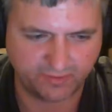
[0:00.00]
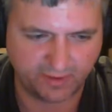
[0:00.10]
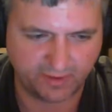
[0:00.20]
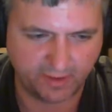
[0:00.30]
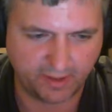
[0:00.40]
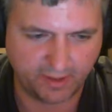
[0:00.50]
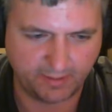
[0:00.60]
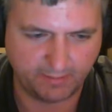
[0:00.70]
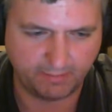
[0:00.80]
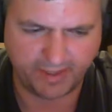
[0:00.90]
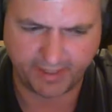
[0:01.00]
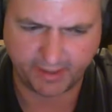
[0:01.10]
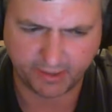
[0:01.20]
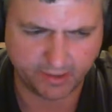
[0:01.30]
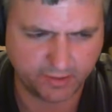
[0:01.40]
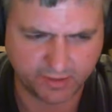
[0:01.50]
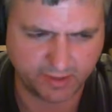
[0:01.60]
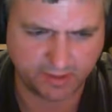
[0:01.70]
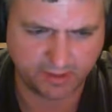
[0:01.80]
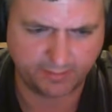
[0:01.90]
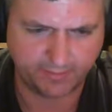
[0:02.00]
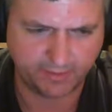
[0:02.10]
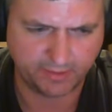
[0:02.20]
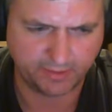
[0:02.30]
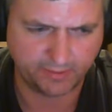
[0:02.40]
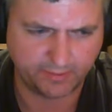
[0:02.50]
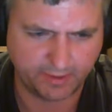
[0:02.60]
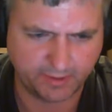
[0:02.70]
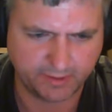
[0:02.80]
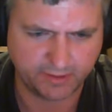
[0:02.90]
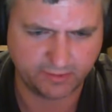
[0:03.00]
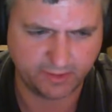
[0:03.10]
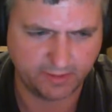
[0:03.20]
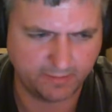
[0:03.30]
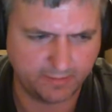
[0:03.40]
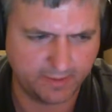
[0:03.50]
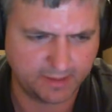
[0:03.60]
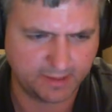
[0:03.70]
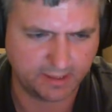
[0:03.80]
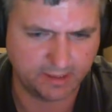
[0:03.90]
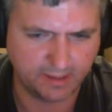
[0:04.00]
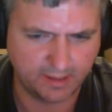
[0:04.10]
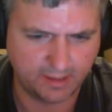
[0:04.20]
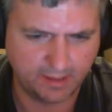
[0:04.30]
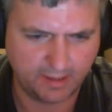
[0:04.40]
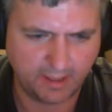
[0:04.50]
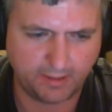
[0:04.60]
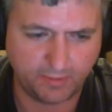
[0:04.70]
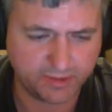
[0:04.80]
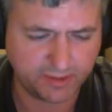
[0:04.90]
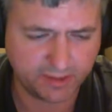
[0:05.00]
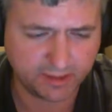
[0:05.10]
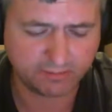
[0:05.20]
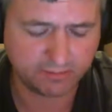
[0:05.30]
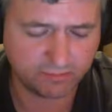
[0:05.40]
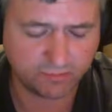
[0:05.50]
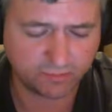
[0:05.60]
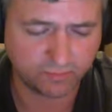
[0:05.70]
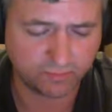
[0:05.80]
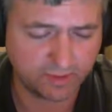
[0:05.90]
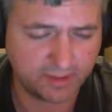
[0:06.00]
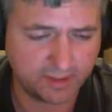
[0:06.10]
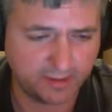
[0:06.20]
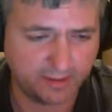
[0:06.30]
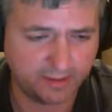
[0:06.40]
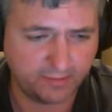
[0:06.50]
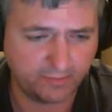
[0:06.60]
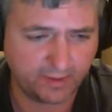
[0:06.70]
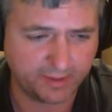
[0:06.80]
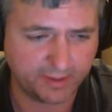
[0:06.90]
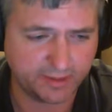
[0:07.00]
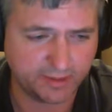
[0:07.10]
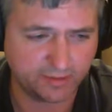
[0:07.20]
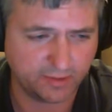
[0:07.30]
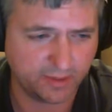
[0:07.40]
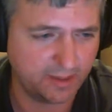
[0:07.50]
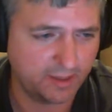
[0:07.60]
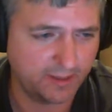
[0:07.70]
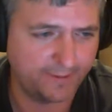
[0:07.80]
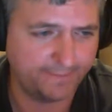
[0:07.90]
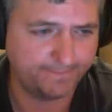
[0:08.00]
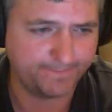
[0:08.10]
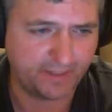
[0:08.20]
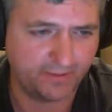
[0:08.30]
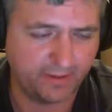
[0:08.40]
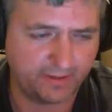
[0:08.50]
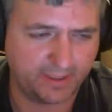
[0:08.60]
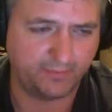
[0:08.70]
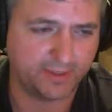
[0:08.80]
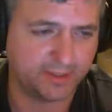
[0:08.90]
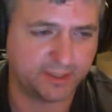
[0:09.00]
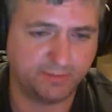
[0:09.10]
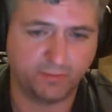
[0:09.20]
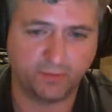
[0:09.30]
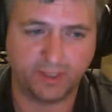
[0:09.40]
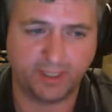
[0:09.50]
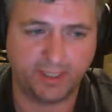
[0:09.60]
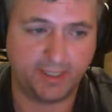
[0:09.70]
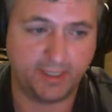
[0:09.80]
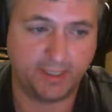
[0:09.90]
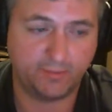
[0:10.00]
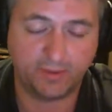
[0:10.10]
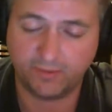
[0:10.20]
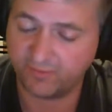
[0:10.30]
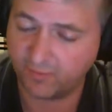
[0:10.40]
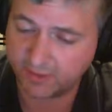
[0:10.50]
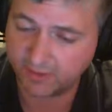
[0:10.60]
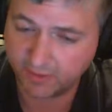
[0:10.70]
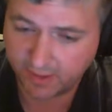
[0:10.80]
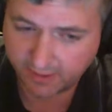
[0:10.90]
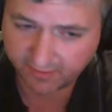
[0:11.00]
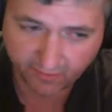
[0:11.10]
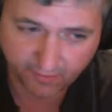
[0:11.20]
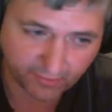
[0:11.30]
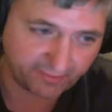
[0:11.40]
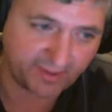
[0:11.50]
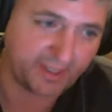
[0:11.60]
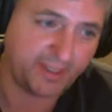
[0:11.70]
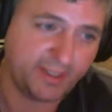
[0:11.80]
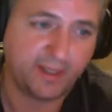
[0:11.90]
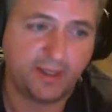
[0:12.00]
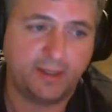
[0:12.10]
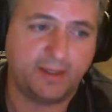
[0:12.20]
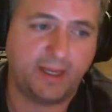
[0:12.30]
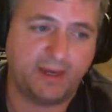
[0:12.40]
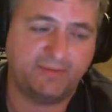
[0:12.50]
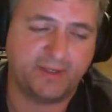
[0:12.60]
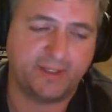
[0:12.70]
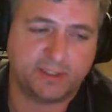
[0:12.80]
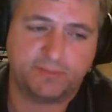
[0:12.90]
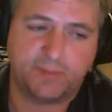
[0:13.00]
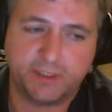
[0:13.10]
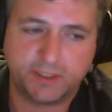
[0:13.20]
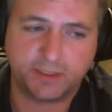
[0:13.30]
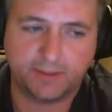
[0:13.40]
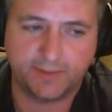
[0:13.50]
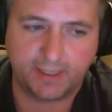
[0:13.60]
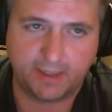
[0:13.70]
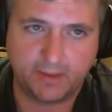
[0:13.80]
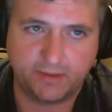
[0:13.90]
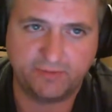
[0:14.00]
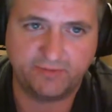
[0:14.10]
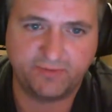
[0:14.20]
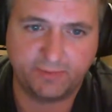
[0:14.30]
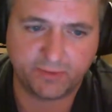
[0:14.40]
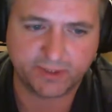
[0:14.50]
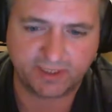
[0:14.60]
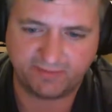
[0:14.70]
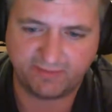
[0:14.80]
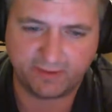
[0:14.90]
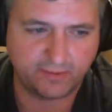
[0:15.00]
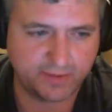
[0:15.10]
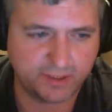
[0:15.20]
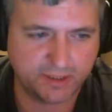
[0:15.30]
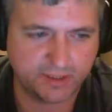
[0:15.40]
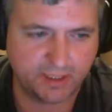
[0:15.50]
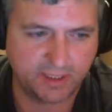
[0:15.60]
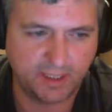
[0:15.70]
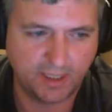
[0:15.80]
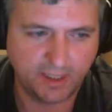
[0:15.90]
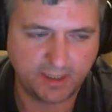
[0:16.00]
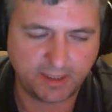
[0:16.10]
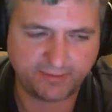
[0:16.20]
very minor. There's a couple little parts to it, but yeah, mostly just really well done story. I can't wait to see more of that, and we don't have too long for more of that. They have an expansion coming out November 7th, which is not a